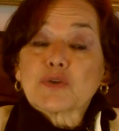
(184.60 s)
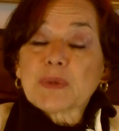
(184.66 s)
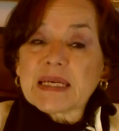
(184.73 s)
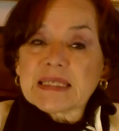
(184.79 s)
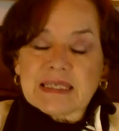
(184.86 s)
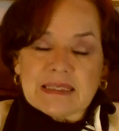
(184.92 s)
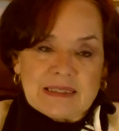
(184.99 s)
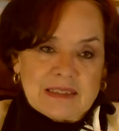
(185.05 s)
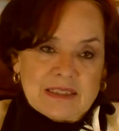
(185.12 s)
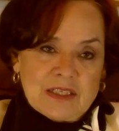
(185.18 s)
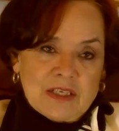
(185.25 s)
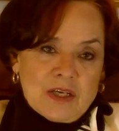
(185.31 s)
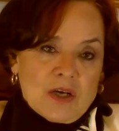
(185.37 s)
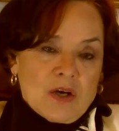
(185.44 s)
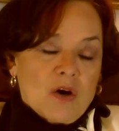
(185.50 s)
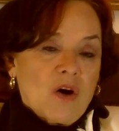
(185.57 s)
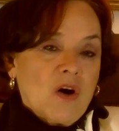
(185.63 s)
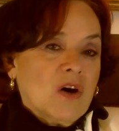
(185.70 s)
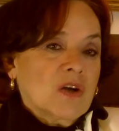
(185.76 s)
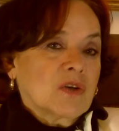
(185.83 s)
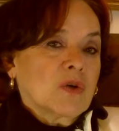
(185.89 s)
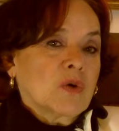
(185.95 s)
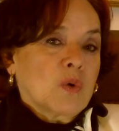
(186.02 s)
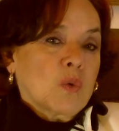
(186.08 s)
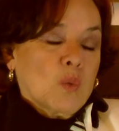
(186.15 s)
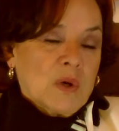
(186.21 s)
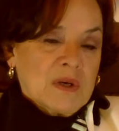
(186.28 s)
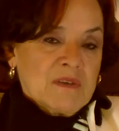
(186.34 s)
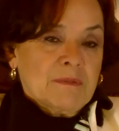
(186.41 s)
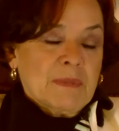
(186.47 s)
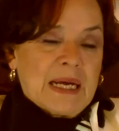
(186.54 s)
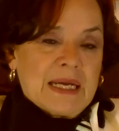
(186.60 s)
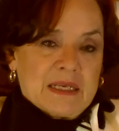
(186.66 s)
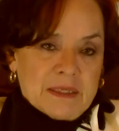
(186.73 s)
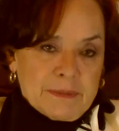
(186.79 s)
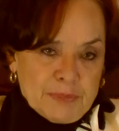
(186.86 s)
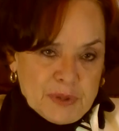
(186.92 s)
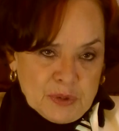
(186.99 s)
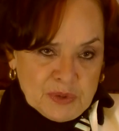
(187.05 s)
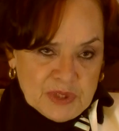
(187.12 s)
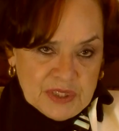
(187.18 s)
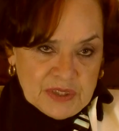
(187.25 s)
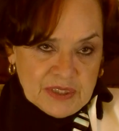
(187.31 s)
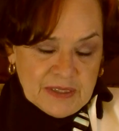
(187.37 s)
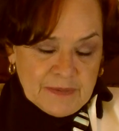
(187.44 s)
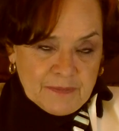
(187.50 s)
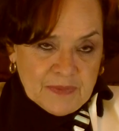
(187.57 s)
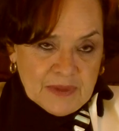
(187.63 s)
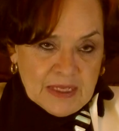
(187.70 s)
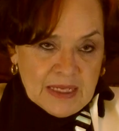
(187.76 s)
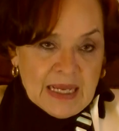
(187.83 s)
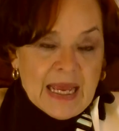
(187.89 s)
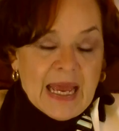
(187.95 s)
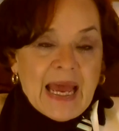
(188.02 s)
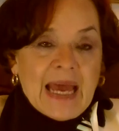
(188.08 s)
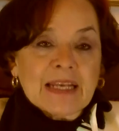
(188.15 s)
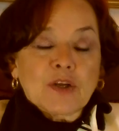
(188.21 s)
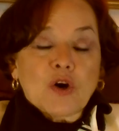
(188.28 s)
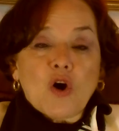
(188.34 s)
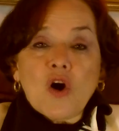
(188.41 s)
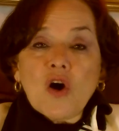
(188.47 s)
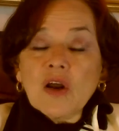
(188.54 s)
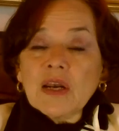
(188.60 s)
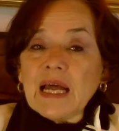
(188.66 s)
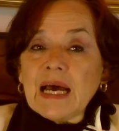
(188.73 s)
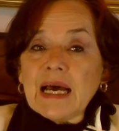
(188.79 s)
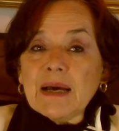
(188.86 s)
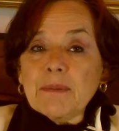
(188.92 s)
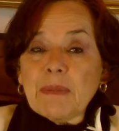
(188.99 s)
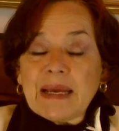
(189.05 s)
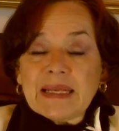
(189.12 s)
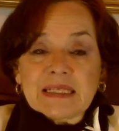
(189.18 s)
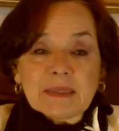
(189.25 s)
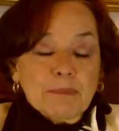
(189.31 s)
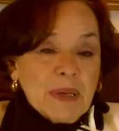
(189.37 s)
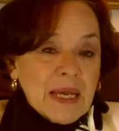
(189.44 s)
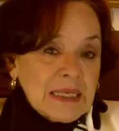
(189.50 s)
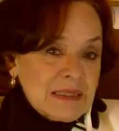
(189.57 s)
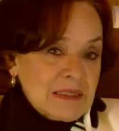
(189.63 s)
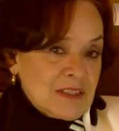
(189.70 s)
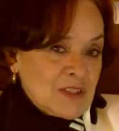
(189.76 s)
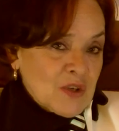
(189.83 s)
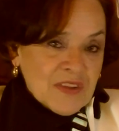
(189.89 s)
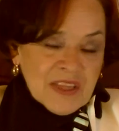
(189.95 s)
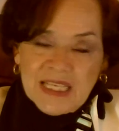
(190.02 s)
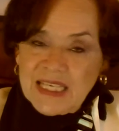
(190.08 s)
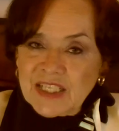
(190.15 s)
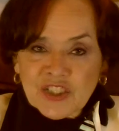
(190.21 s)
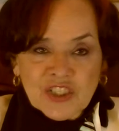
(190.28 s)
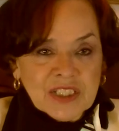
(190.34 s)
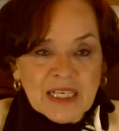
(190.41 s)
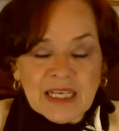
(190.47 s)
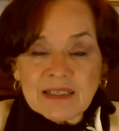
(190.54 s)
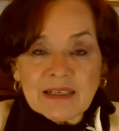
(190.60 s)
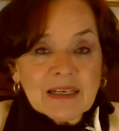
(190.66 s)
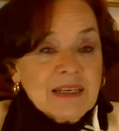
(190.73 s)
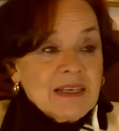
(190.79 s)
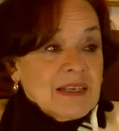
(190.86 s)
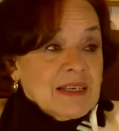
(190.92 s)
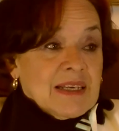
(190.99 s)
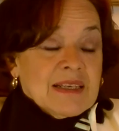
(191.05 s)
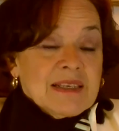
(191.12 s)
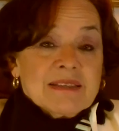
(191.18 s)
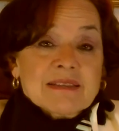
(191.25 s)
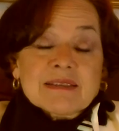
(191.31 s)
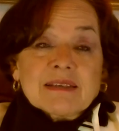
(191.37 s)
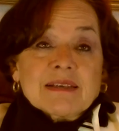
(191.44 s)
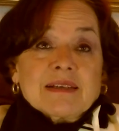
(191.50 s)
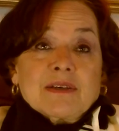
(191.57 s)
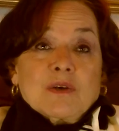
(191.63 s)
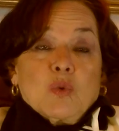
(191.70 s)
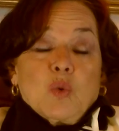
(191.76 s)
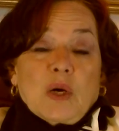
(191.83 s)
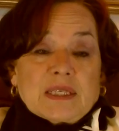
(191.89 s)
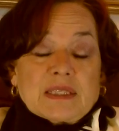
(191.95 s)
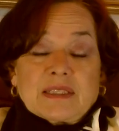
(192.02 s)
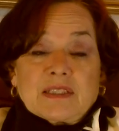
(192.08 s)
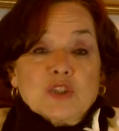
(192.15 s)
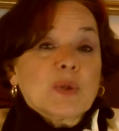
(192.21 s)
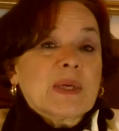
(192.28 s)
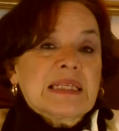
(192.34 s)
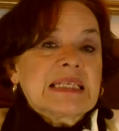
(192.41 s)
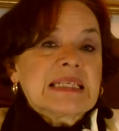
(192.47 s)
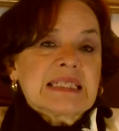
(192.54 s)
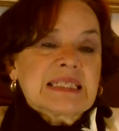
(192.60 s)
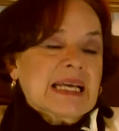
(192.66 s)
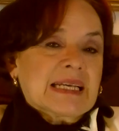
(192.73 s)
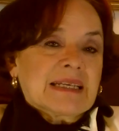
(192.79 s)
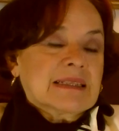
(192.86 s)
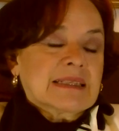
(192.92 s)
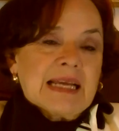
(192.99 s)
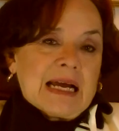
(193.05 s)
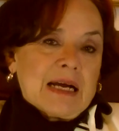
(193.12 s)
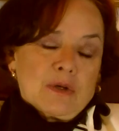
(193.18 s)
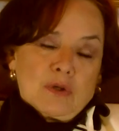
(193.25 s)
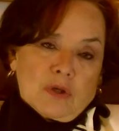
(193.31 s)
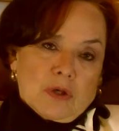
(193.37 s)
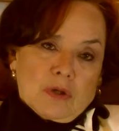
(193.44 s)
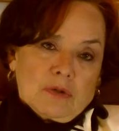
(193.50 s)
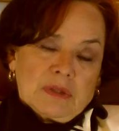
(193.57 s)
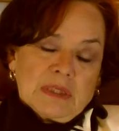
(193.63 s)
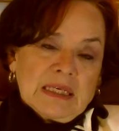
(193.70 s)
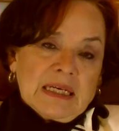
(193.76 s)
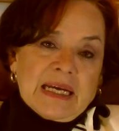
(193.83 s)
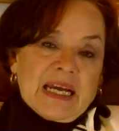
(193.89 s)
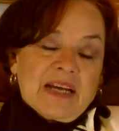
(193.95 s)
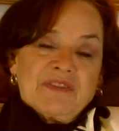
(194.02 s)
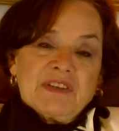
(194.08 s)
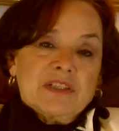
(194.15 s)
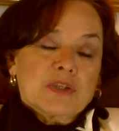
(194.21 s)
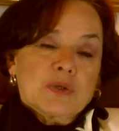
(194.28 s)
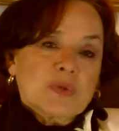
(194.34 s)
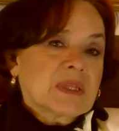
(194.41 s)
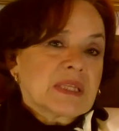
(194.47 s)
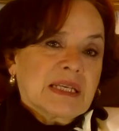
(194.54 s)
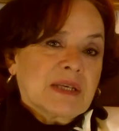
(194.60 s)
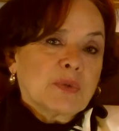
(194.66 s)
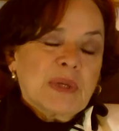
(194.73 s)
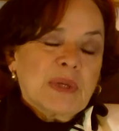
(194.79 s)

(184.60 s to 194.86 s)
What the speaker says: resident on one of my computers. And all my dependence on the internet is 20-second download every 2-3